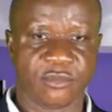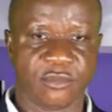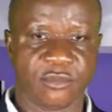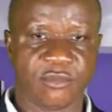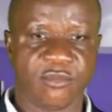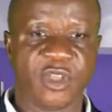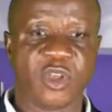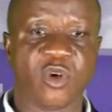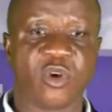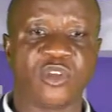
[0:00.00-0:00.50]

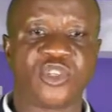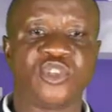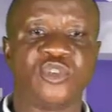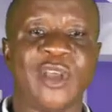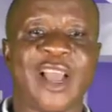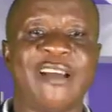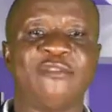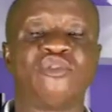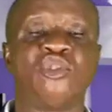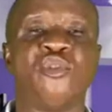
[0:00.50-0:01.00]
Because you
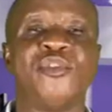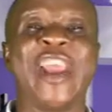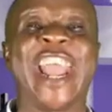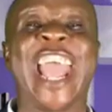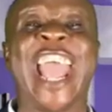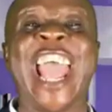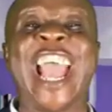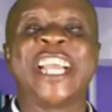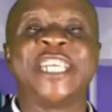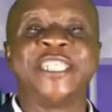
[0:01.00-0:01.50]
have to
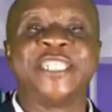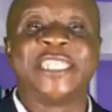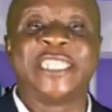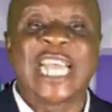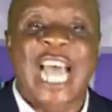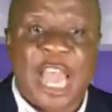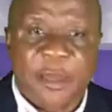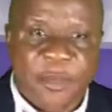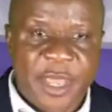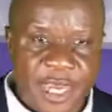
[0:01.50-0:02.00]

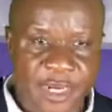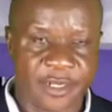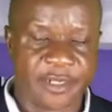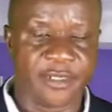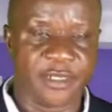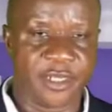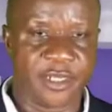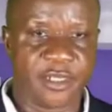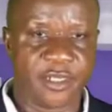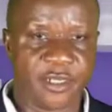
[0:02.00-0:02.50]

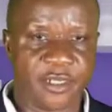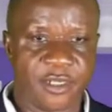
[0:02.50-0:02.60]
re-examine